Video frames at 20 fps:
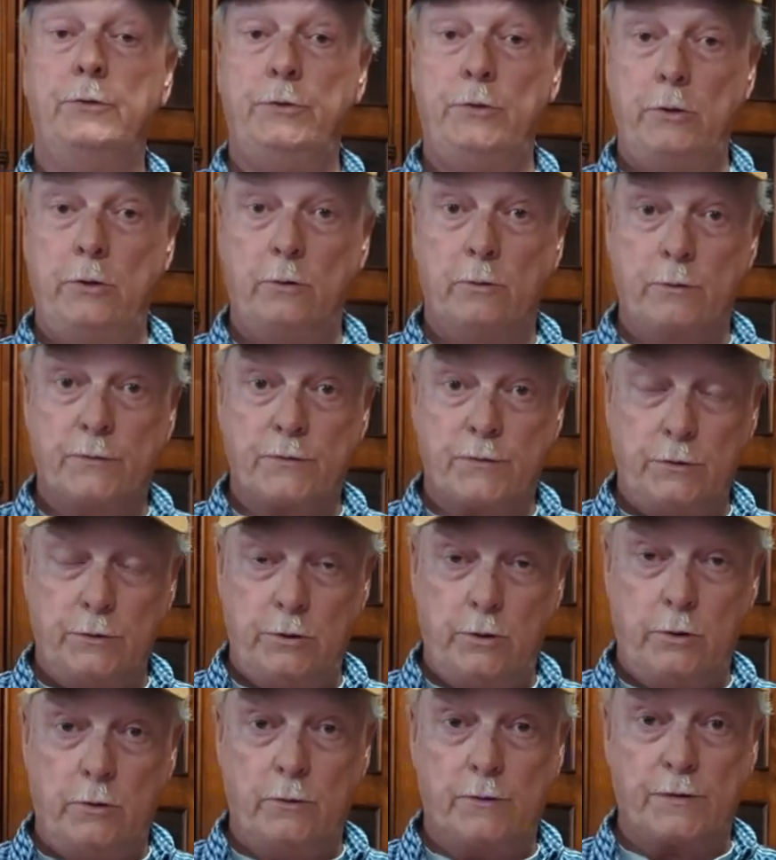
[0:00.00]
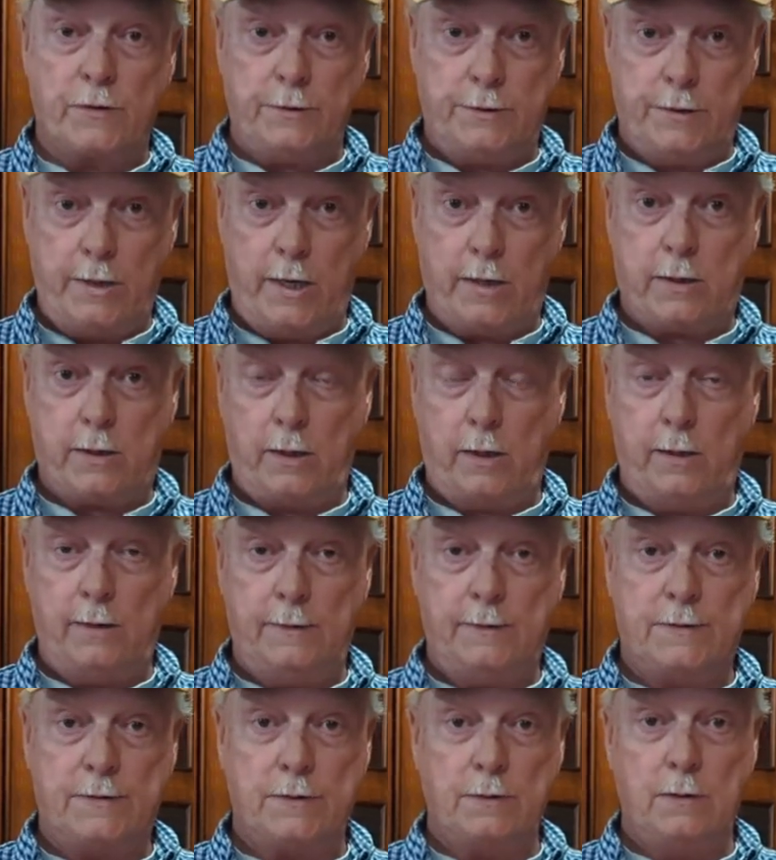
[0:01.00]
years and years and
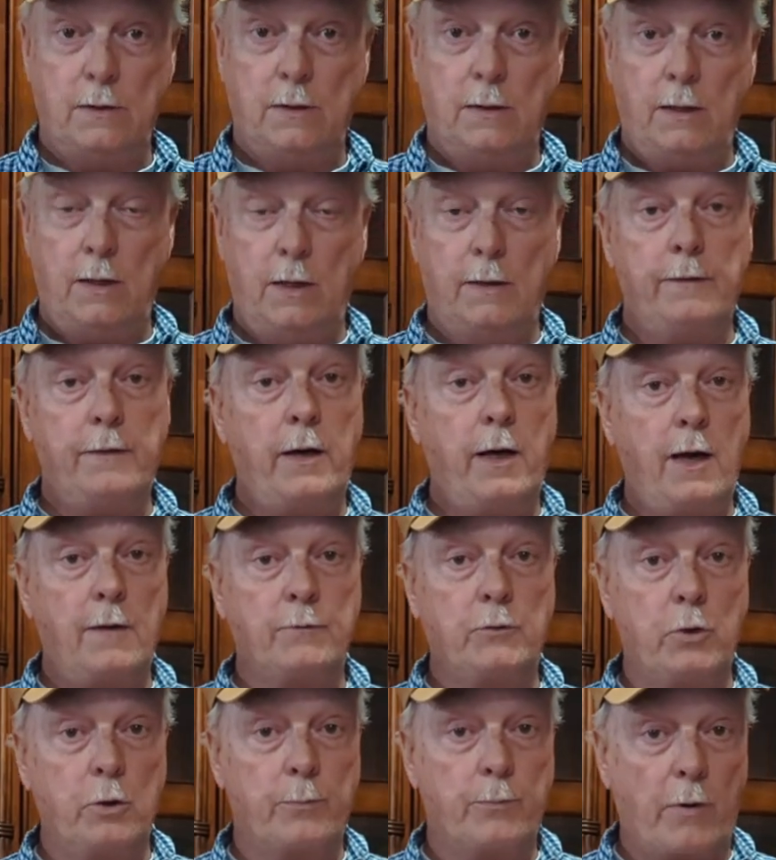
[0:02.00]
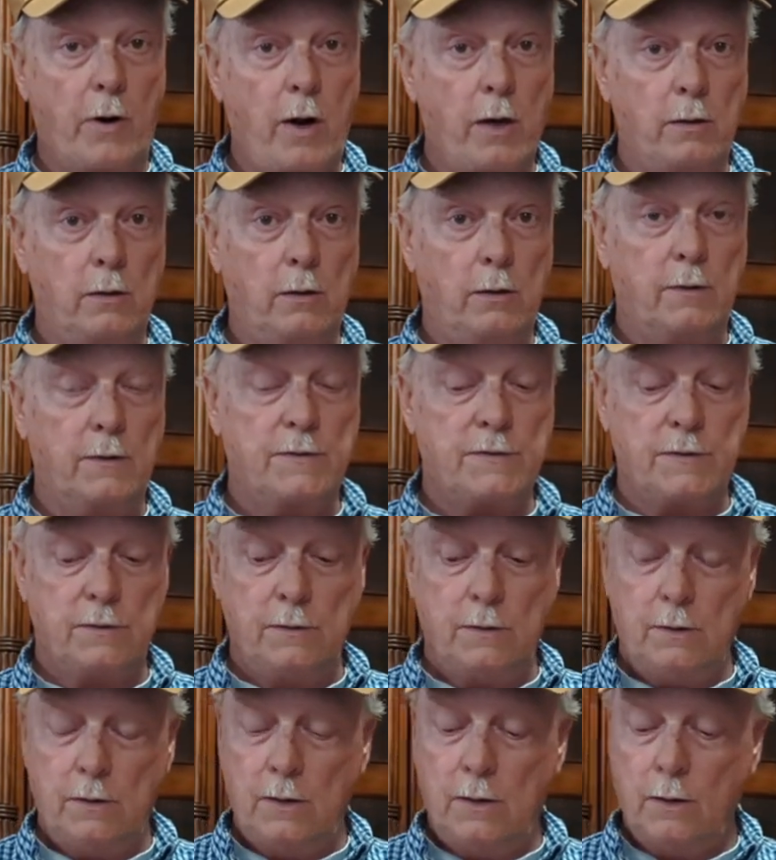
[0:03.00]
decades, and they have good products.
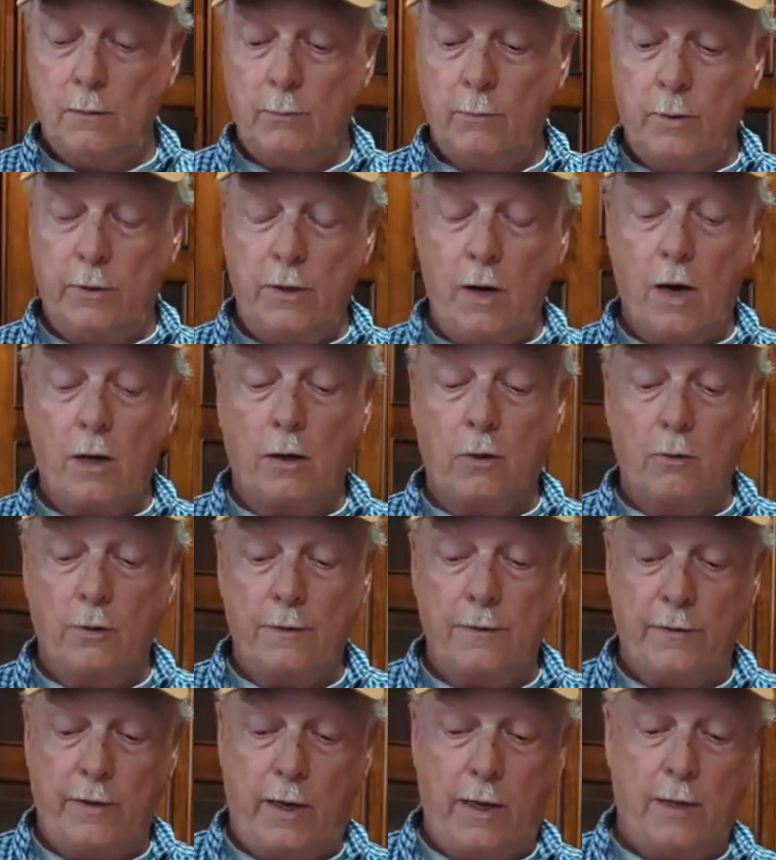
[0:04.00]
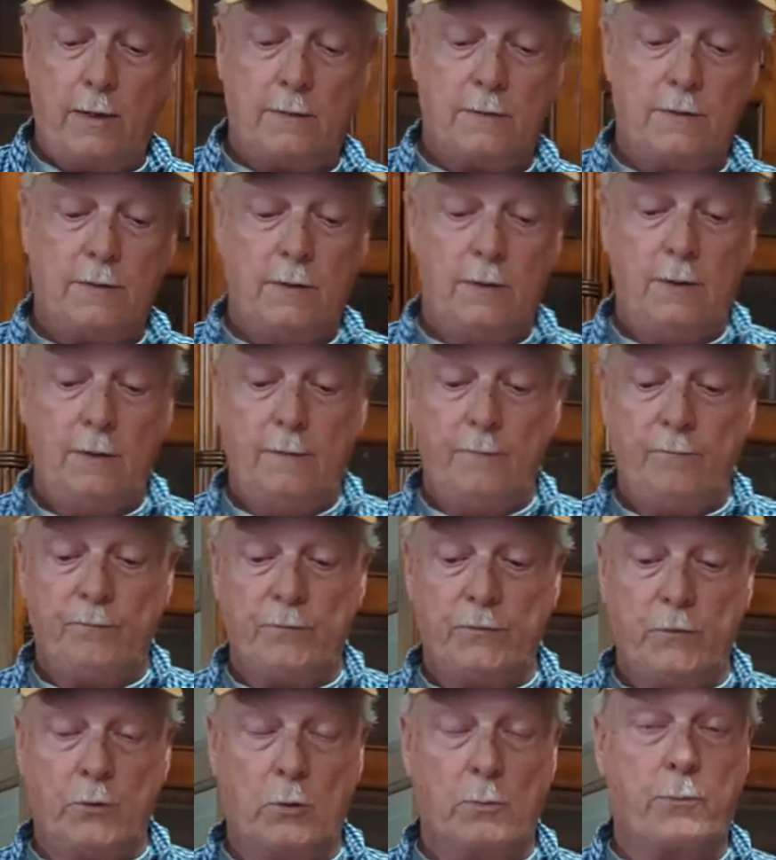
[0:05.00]
But not only that,
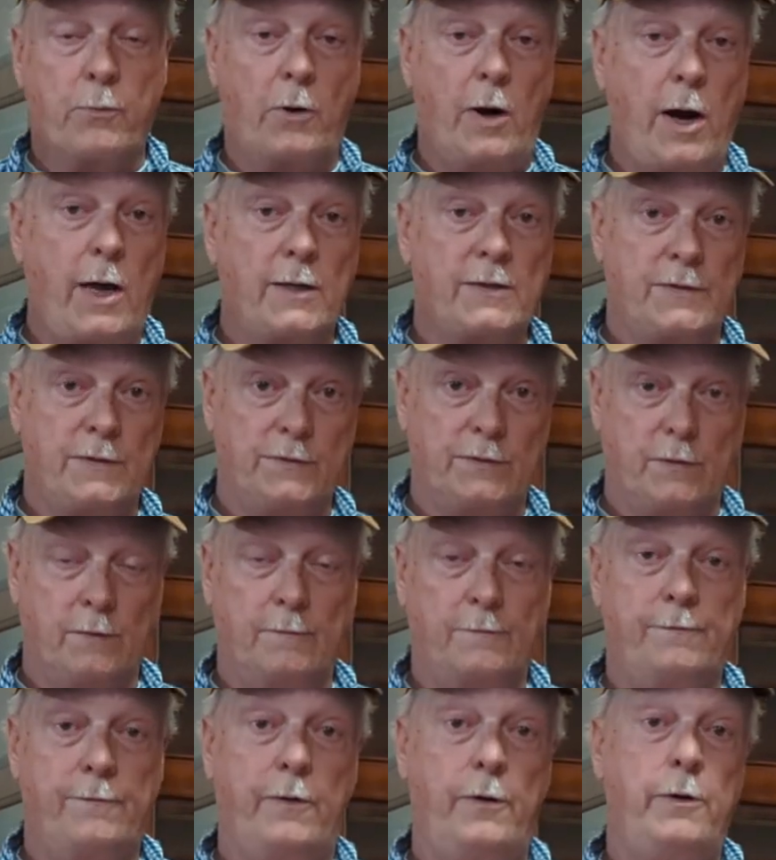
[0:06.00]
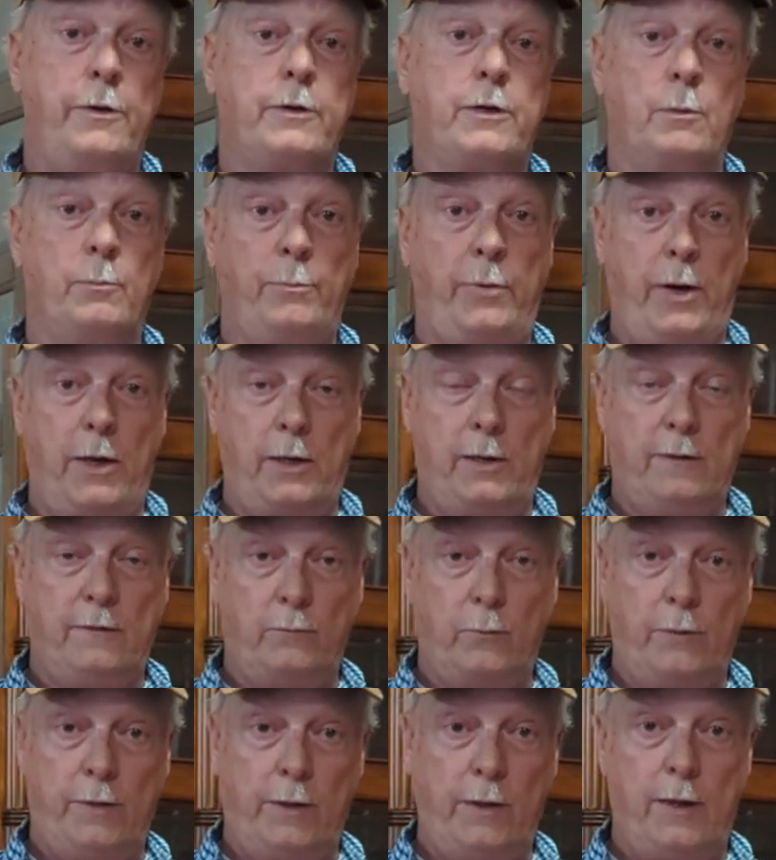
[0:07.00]
their prices are very
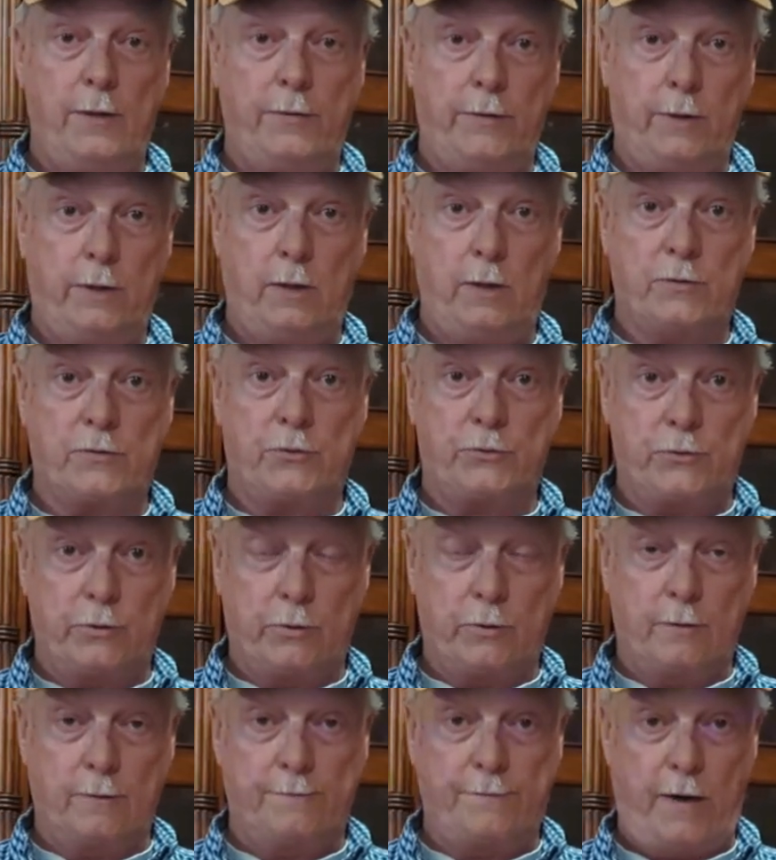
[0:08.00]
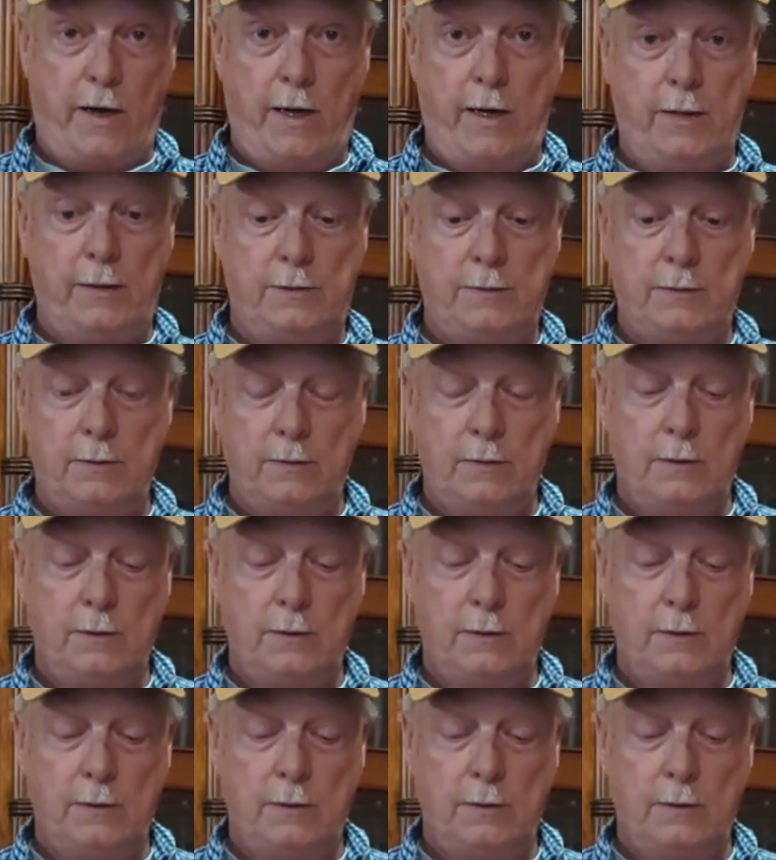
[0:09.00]
competitive with anything else that you're going to find.